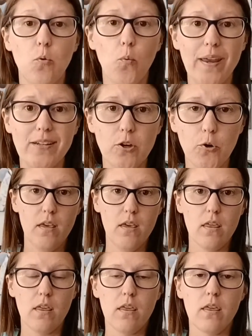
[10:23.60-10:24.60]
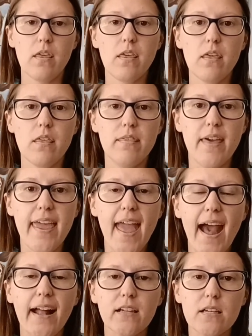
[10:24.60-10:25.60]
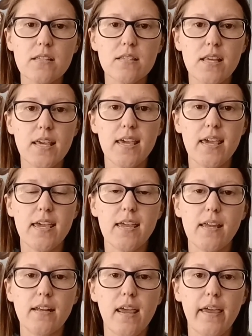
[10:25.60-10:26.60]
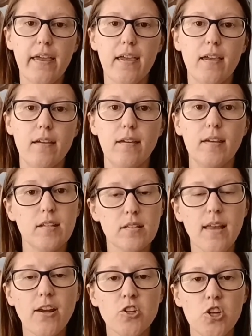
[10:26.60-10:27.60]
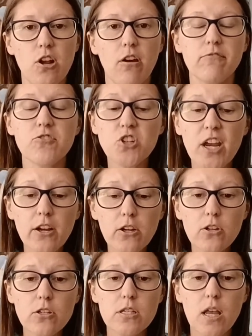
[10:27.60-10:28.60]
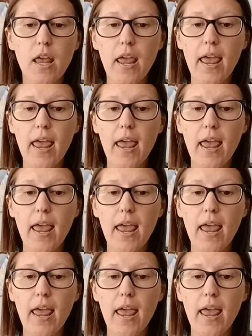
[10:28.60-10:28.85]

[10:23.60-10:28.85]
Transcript: window. They had us sit in a section of chairs,